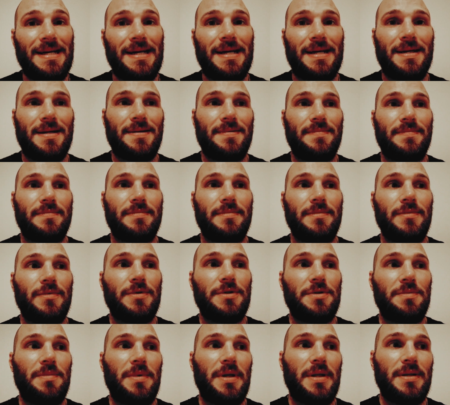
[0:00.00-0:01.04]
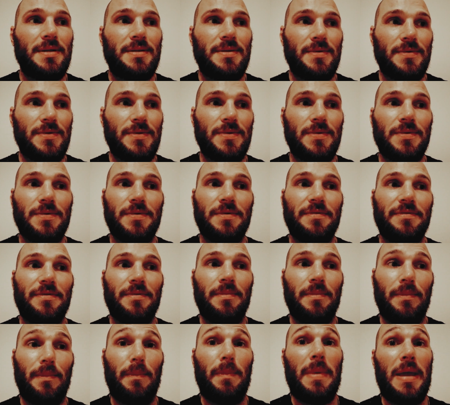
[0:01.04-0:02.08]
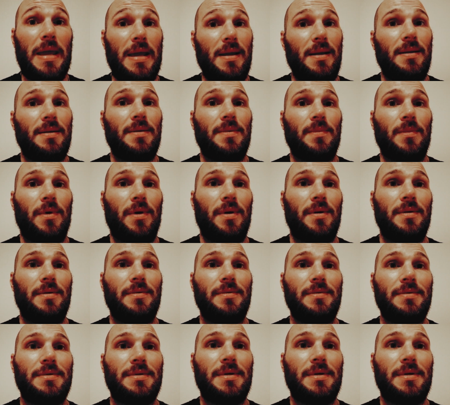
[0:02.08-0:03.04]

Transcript: Um, which means no school for me tomorrow.